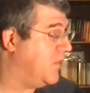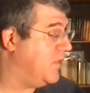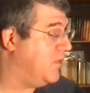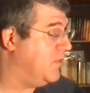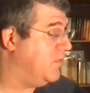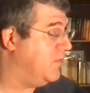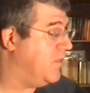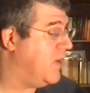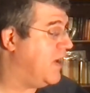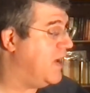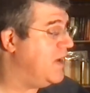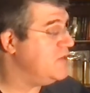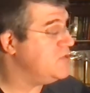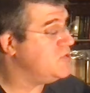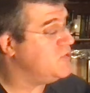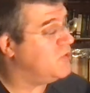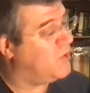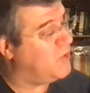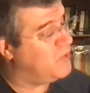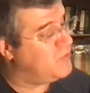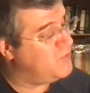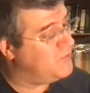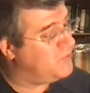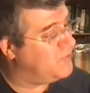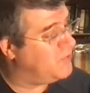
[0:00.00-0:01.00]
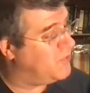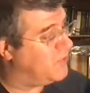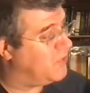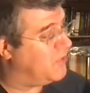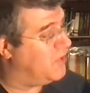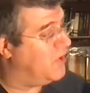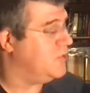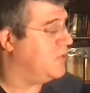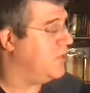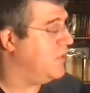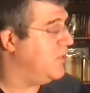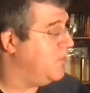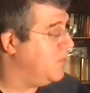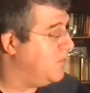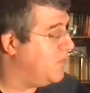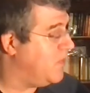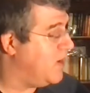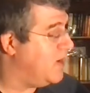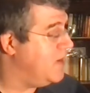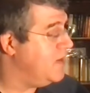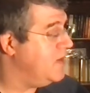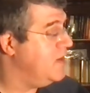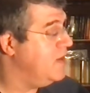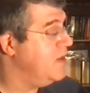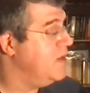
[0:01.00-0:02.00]
Right, so on 4, sorry,
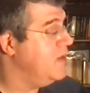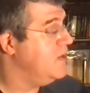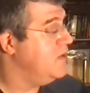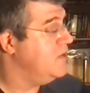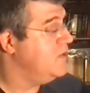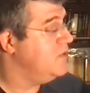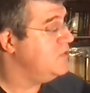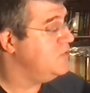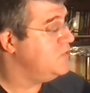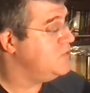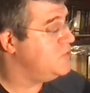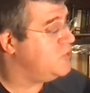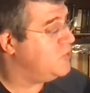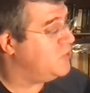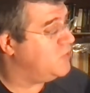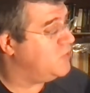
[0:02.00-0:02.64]
1, 2,